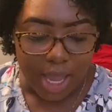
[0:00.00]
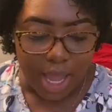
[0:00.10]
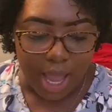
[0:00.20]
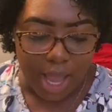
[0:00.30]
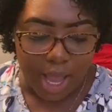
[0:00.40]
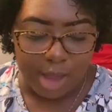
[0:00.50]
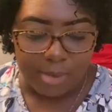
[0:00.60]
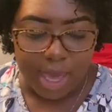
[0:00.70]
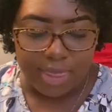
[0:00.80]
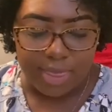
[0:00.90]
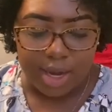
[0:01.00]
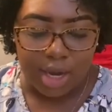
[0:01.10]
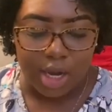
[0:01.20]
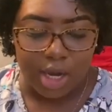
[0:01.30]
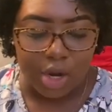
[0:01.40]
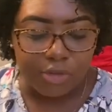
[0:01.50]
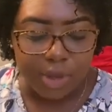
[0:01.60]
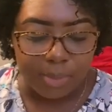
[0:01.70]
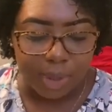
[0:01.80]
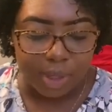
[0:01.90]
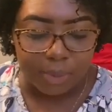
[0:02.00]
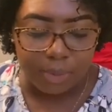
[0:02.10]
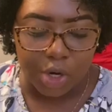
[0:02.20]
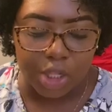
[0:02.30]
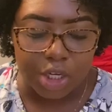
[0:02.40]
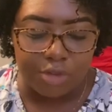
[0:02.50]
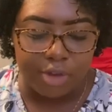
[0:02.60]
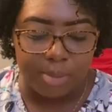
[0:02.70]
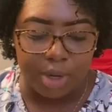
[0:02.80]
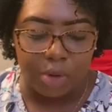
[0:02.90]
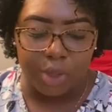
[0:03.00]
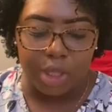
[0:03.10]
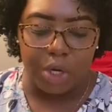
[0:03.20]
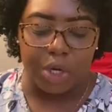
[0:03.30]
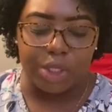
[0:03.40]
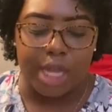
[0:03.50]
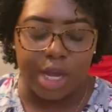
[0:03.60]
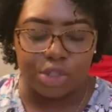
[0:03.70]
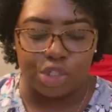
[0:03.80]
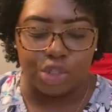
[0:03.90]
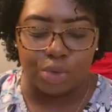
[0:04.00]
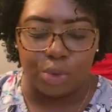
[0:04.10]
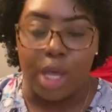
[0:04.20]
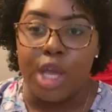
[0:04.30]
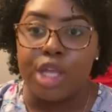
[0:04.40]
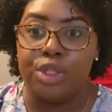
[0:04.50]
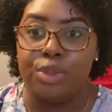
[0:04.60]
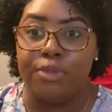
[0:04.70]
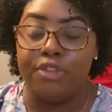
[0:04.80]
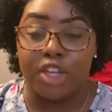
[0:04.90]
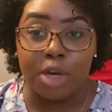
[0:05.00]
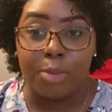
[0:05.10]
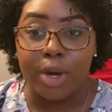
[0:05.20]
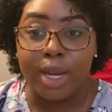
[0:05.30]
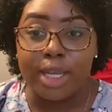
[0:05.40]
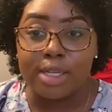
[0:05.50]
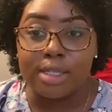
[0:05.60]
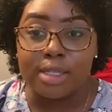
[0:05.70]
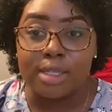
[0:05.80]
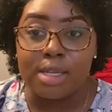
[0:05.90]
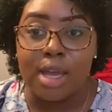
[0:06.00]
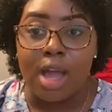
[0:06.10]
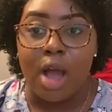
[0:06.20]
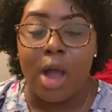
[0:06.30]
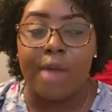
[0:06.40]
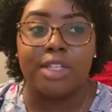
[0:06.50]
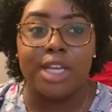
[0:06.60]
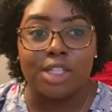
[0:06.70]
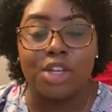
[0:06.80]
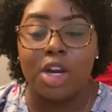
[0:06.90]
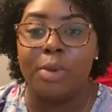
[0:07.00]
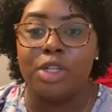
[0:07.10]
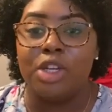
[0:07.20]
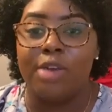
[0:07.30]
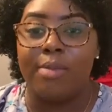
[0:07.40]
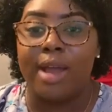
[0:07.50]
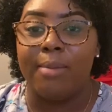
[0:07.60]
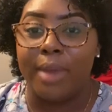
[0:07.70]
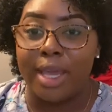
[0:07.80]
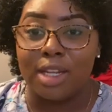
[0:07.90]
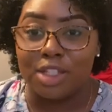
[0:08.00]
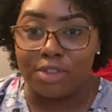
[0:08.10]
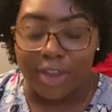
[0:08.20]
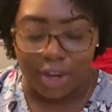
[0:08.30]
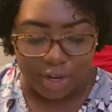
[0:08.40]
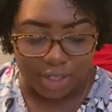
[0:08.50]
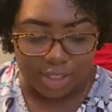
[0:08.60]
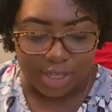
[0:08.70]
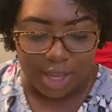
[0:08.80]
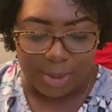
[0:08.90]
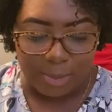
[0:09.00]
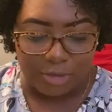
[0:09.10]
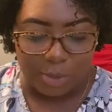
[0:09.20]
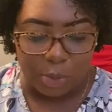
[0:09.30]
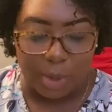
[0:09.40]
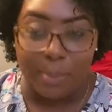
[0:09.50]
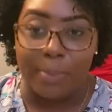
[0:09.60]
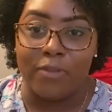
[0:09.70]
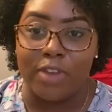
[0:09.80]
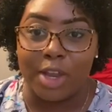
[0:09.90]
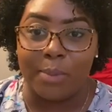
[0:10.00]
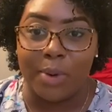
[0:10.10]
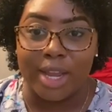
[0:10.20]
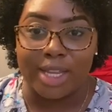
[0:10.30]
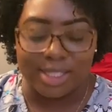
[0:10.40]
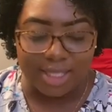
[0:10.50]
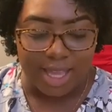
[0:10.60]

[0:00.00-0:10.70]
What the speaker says: And then early November, we learned how to do finger pricks. I'll have to insert a picture of my bandaged fingers from doing finger pricks,